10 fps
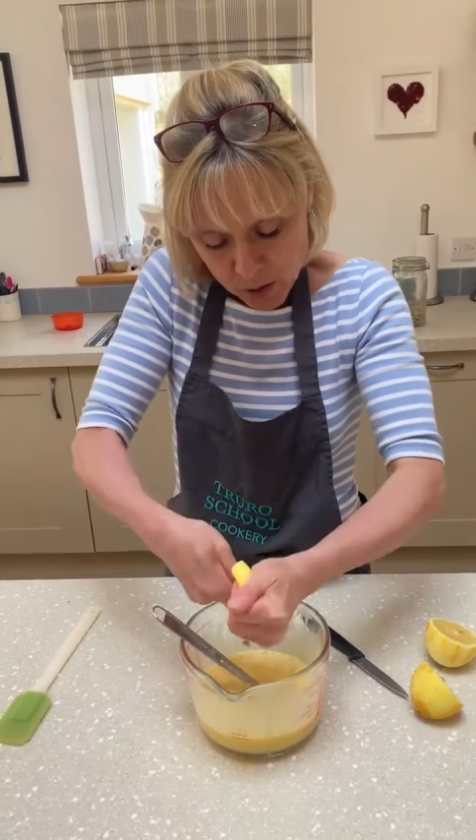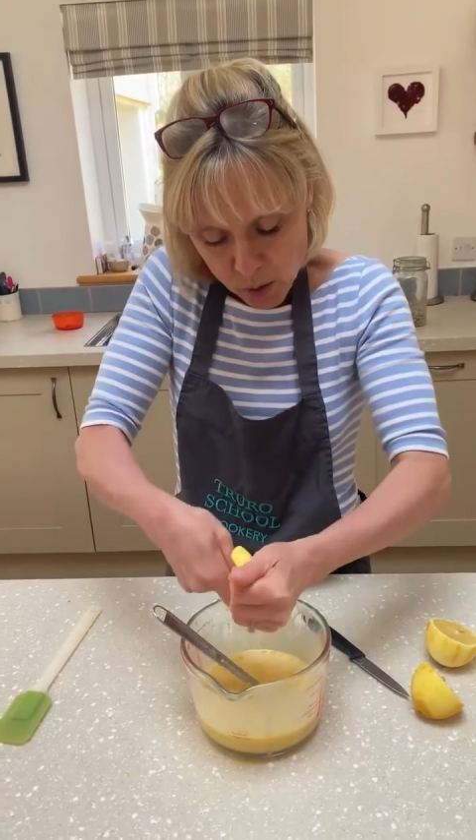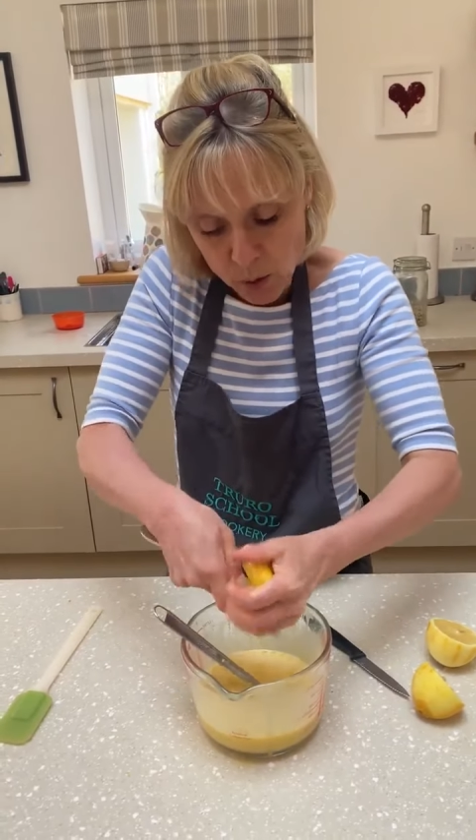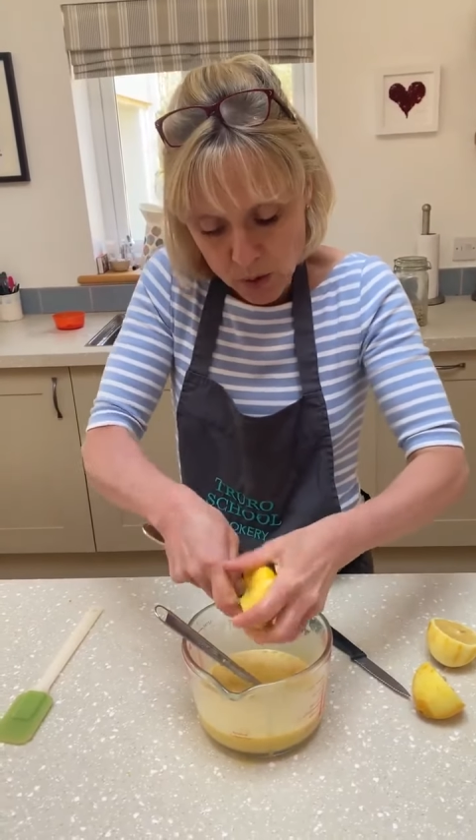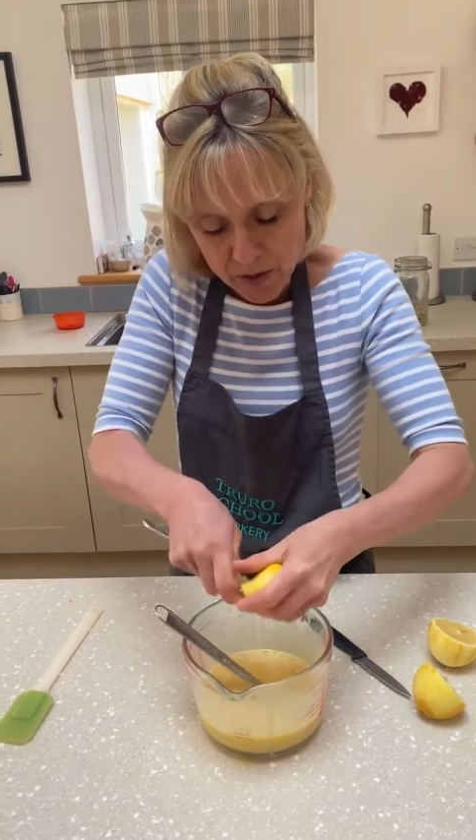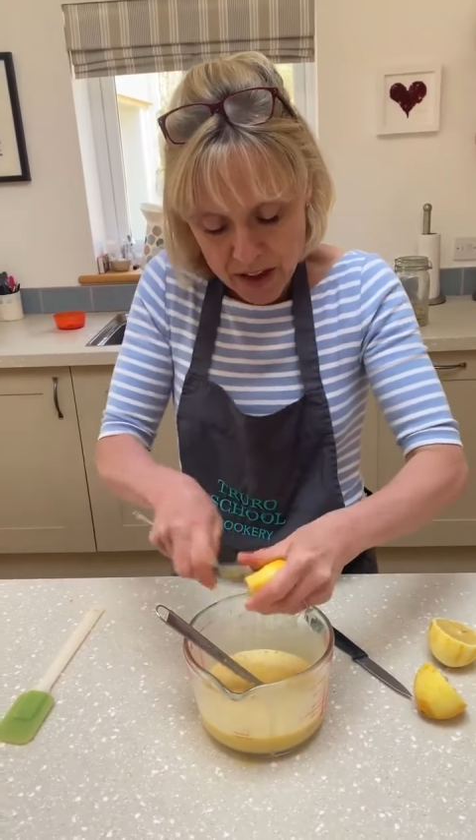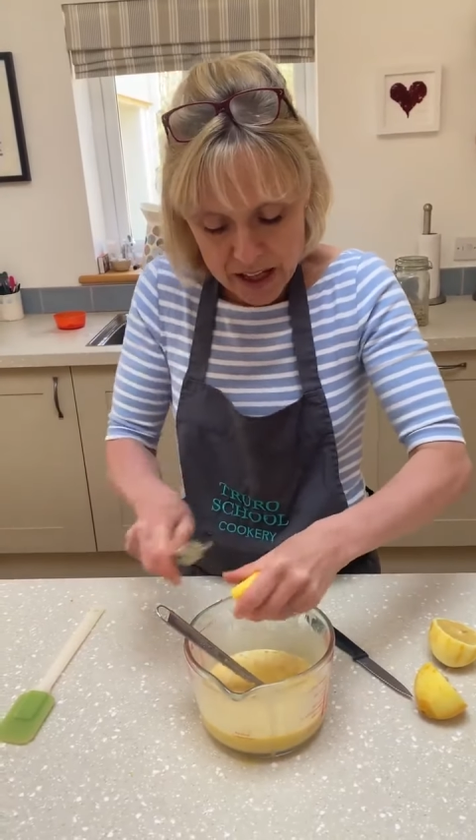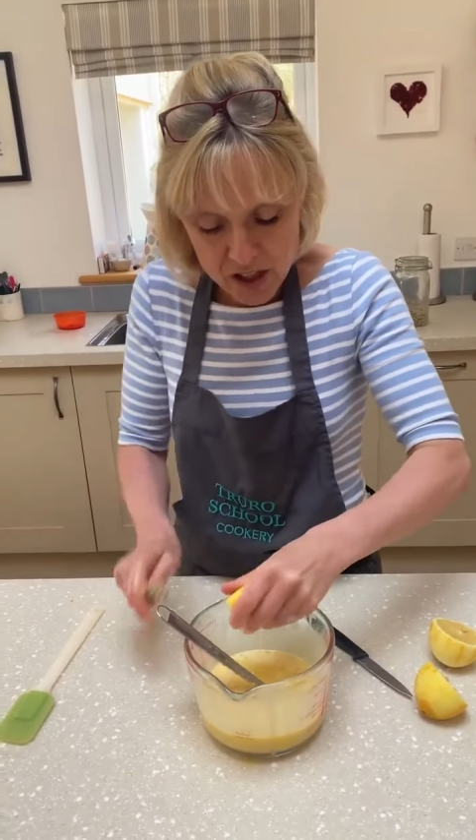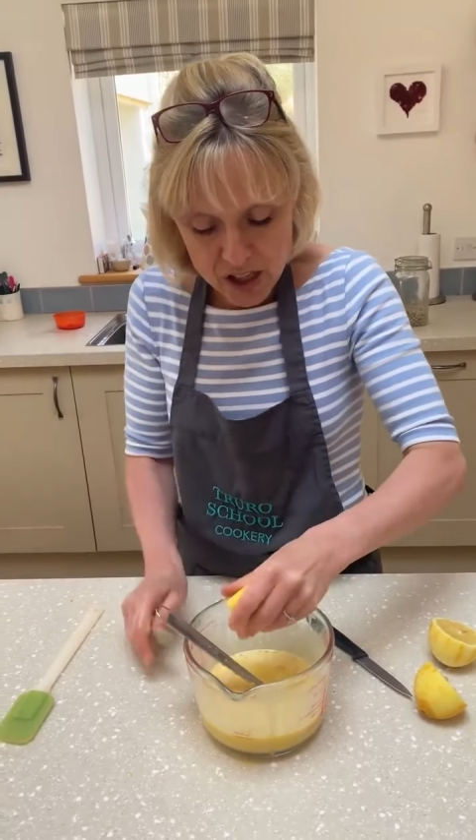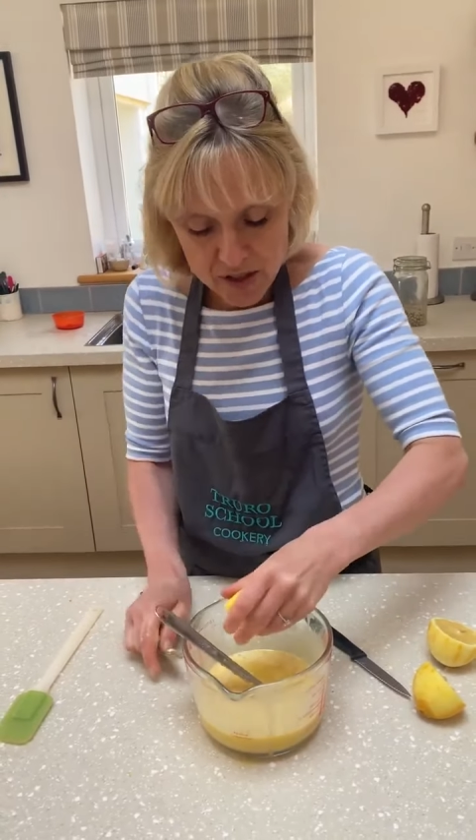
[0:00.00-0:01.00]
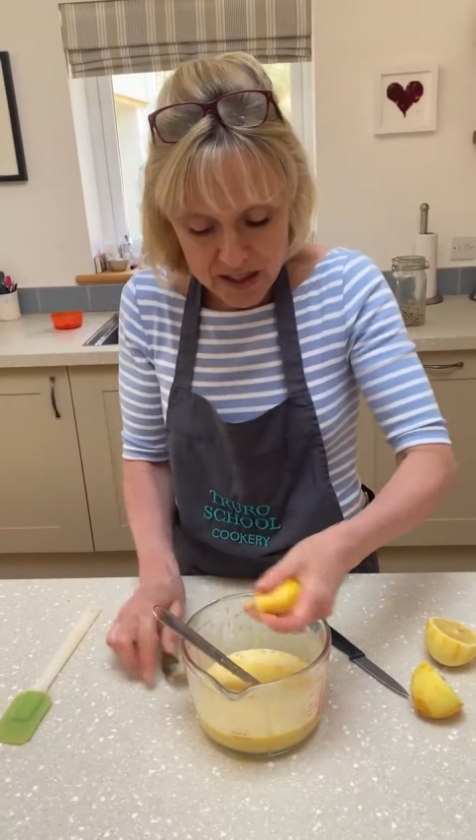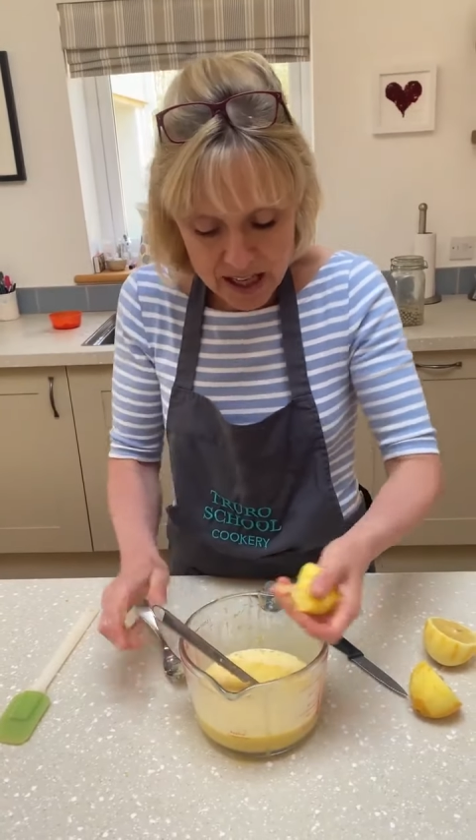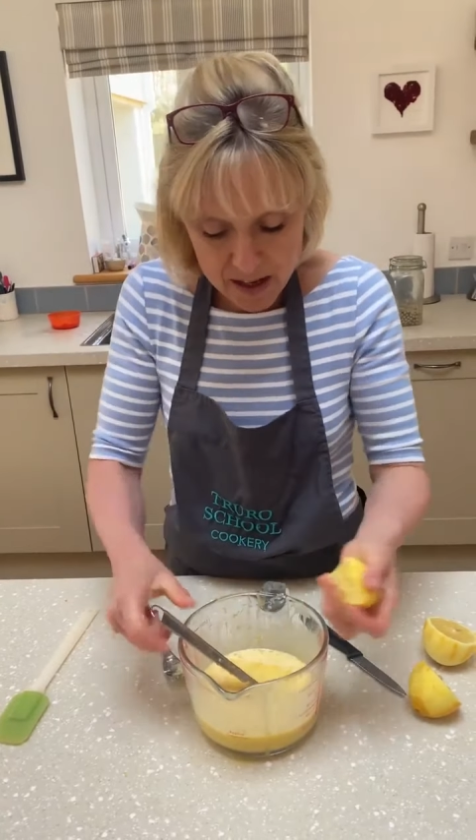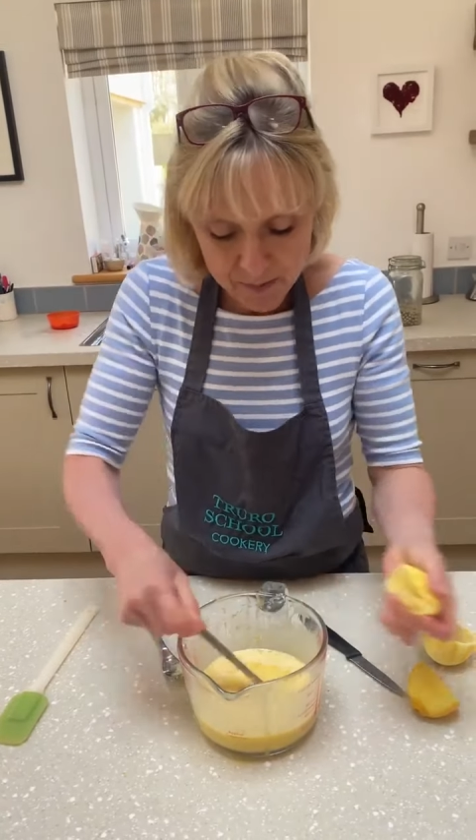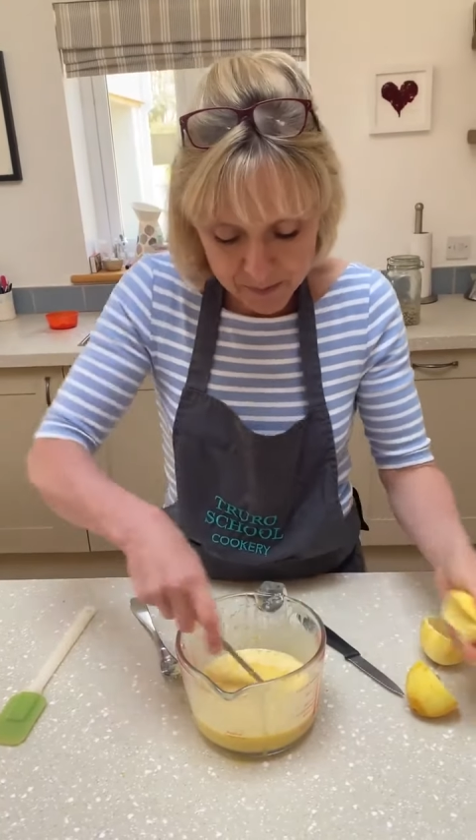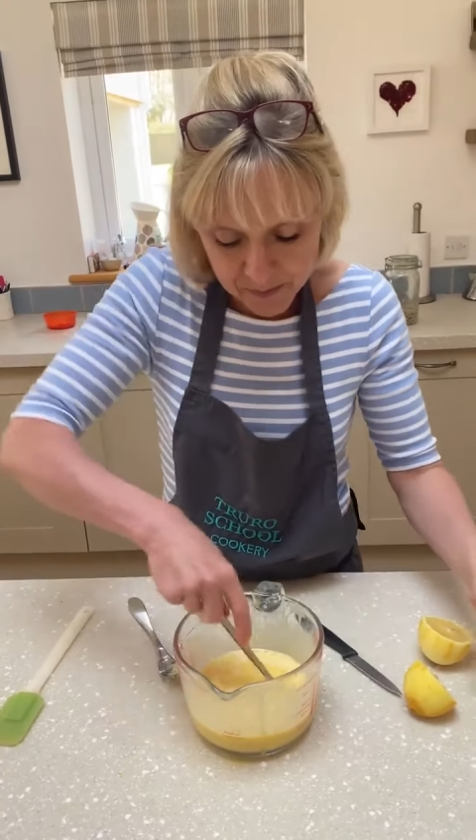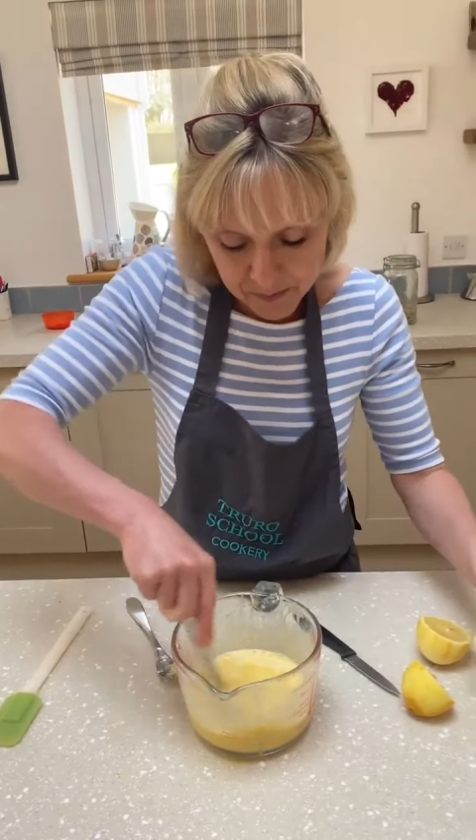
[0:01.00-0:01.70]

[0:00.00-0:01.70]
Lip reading: all of that juice in.